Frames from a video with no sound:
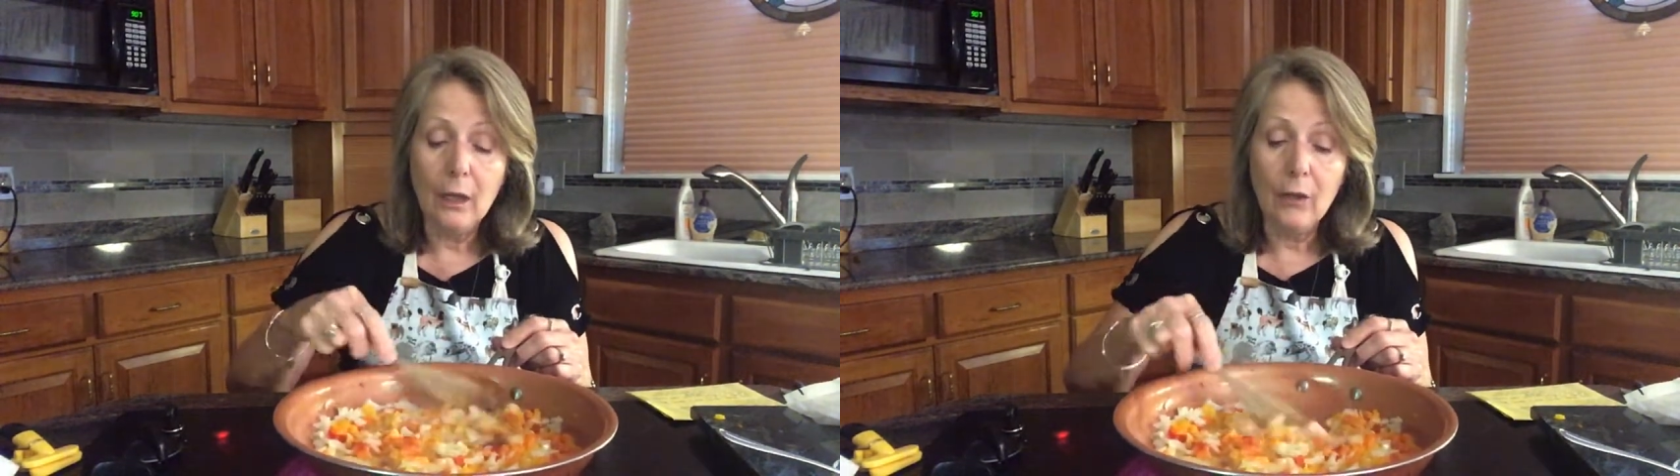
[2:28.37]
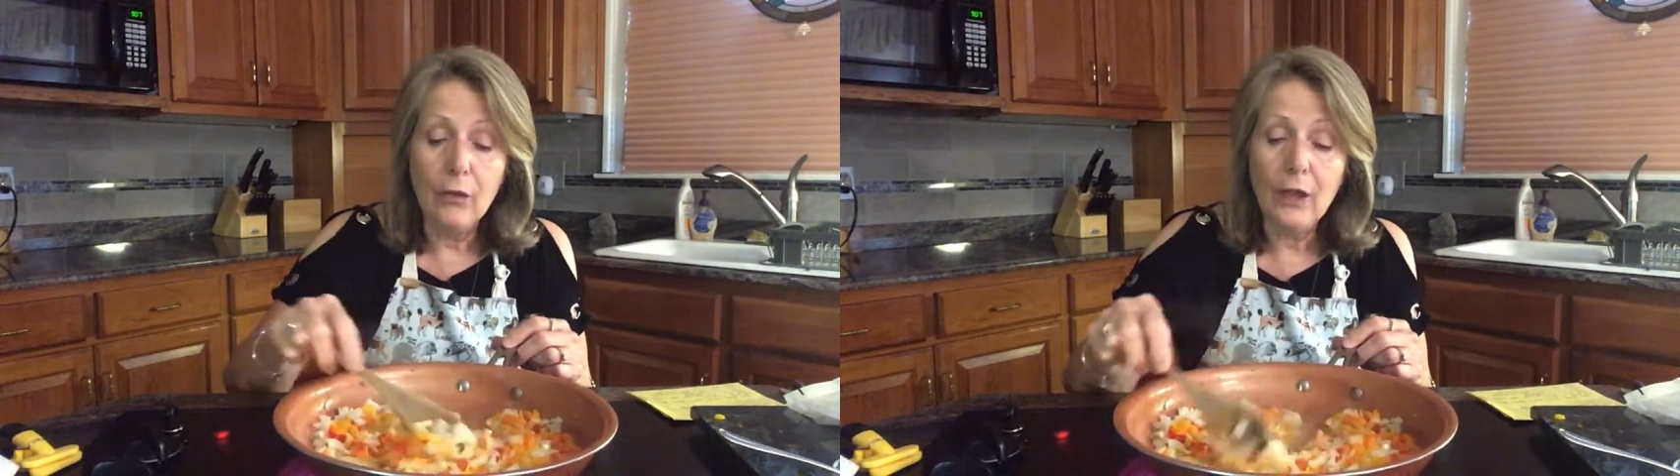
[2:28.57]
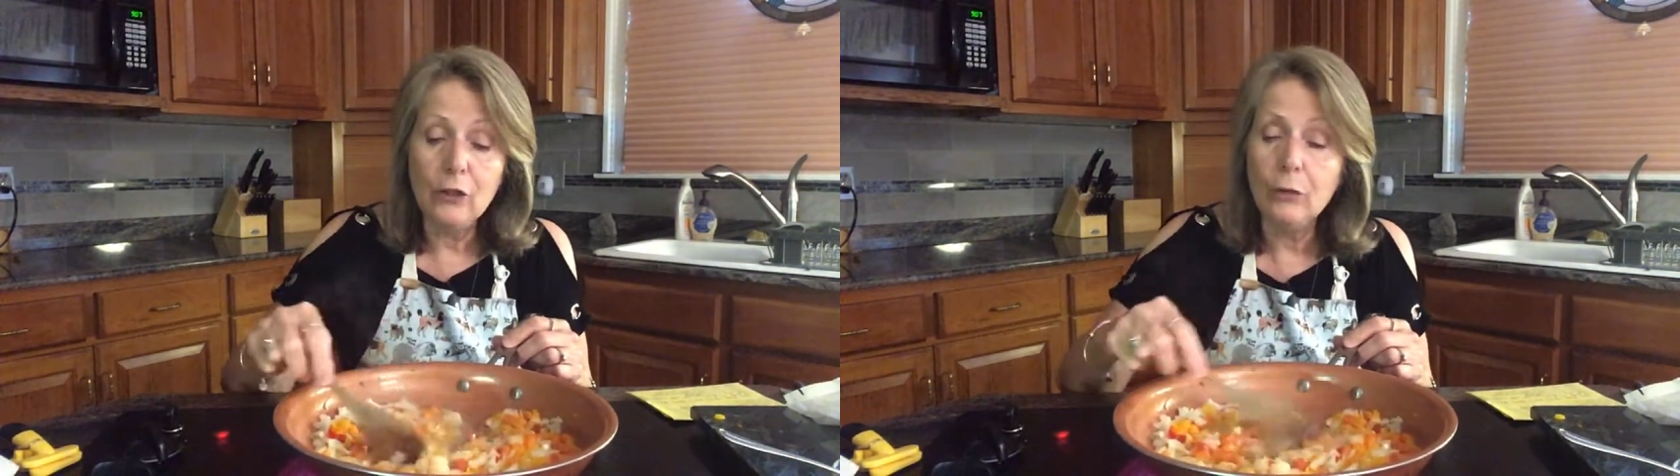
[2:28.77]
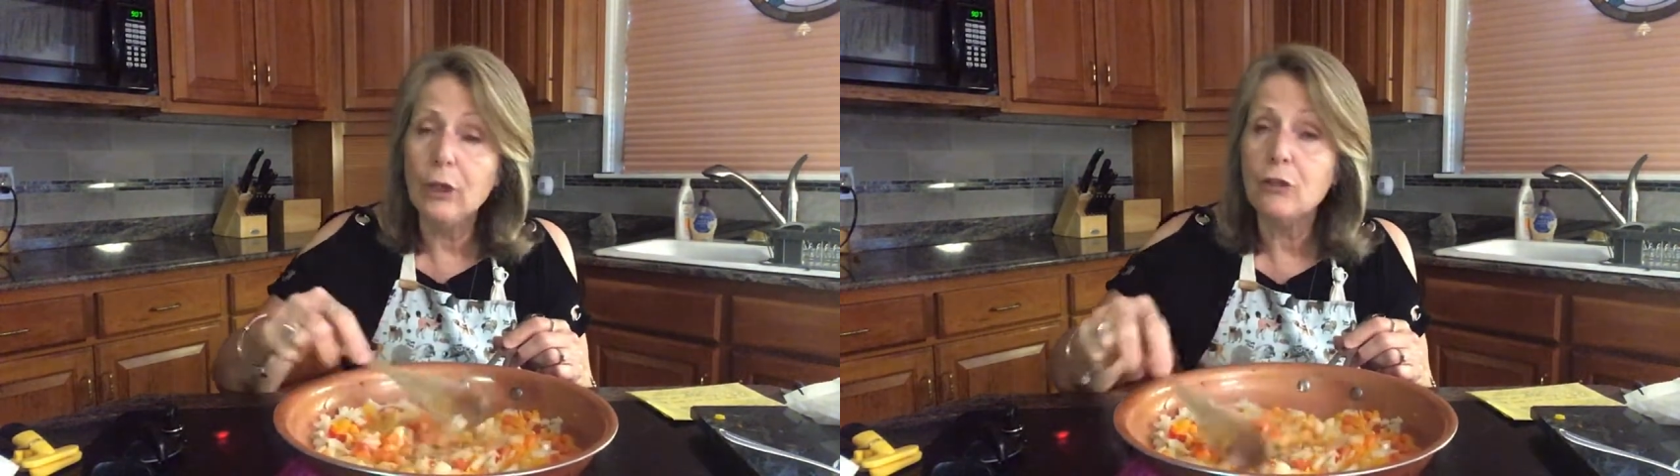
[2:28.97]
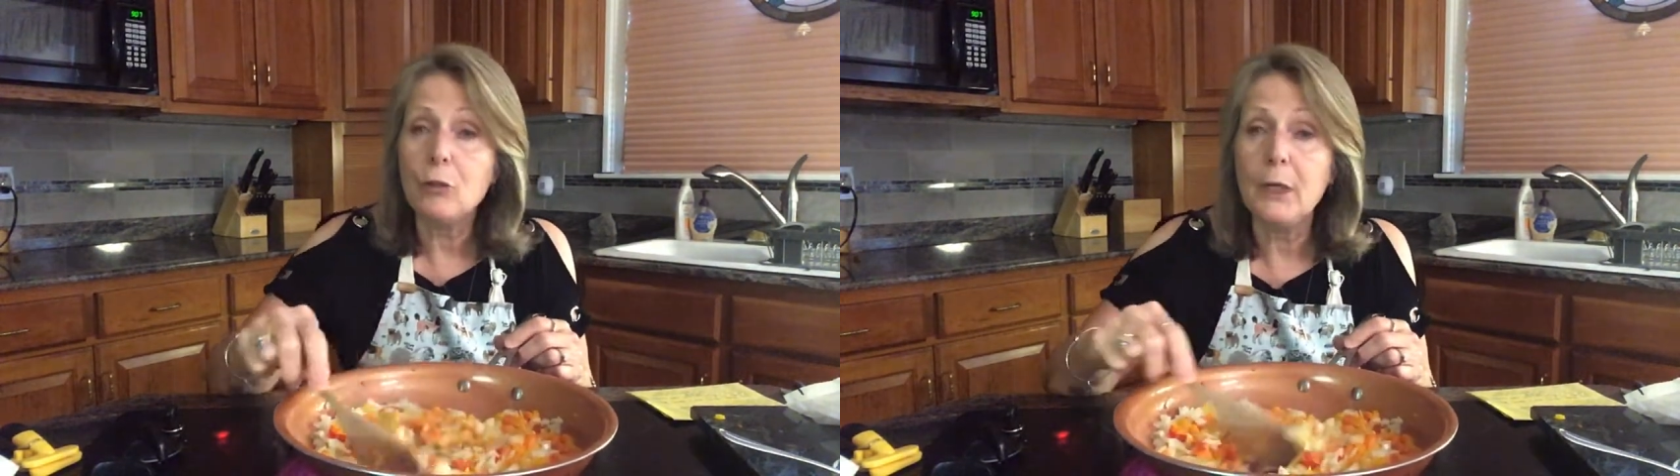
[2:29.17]
then you
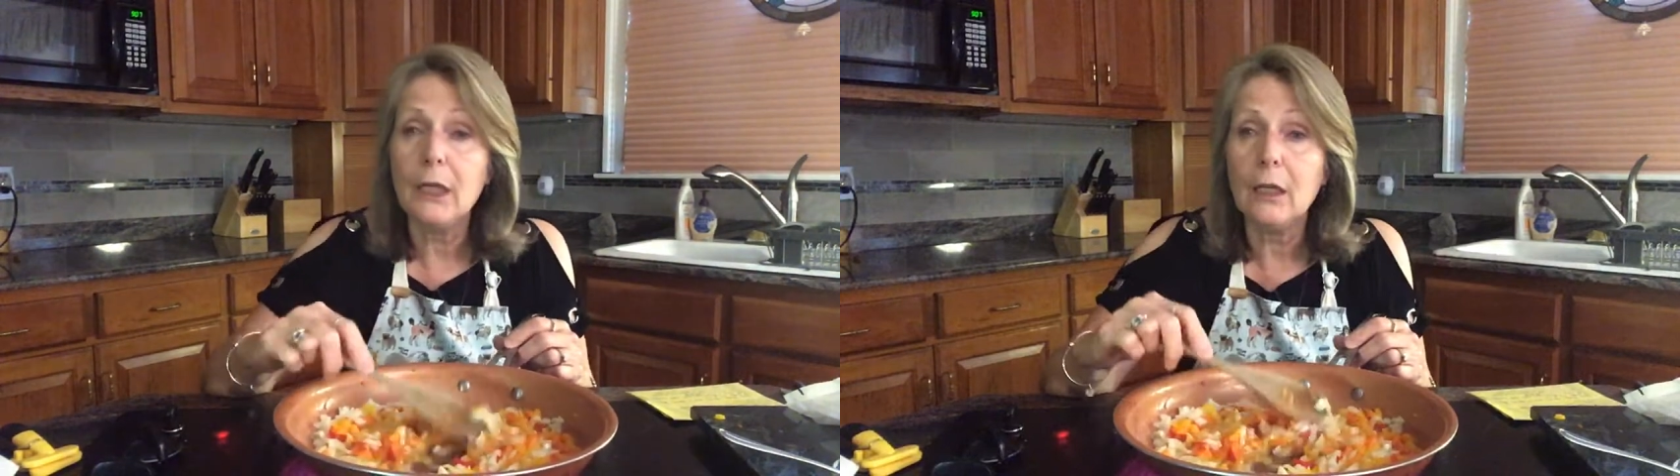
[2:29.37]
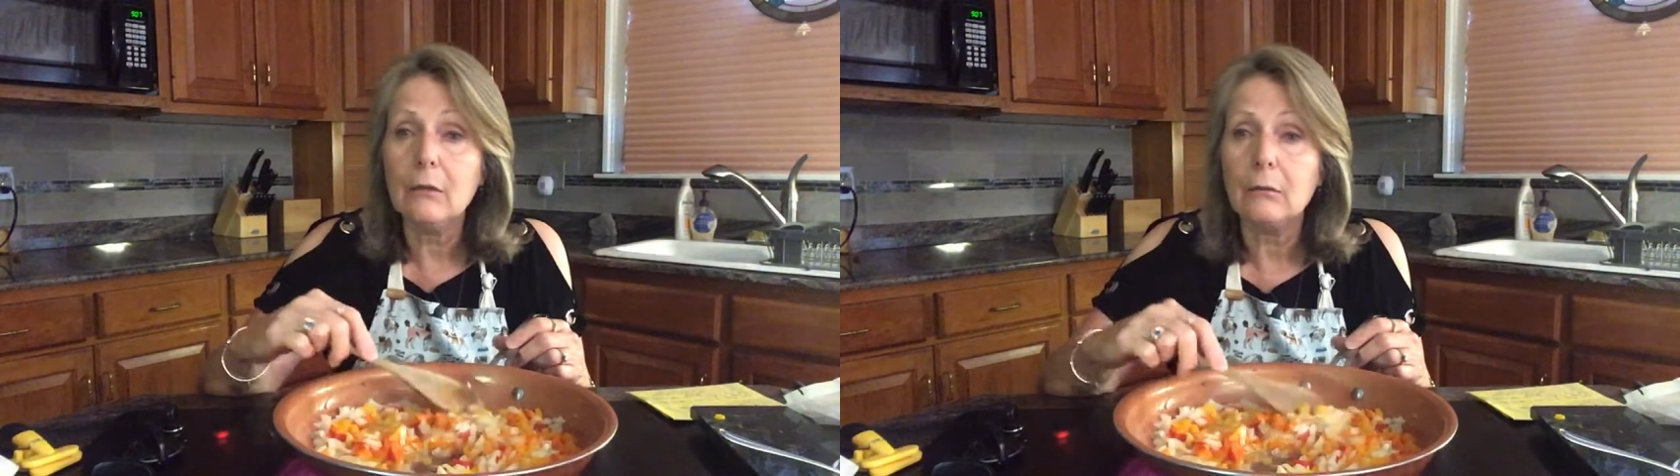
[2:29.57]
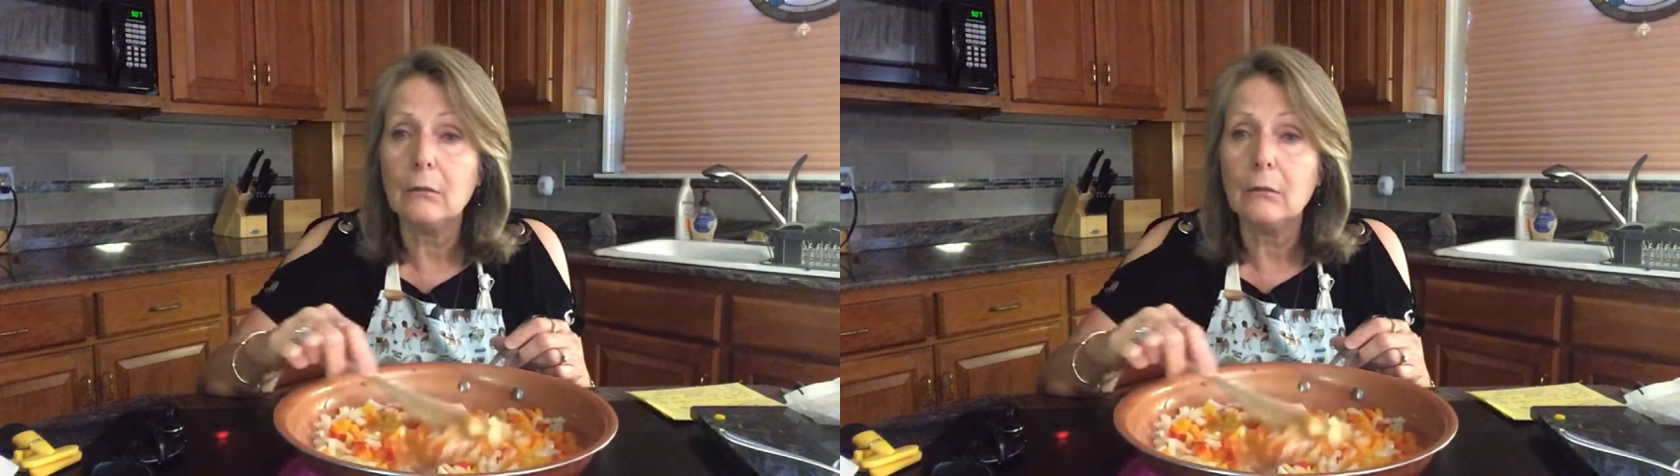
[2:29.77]
can tweak it.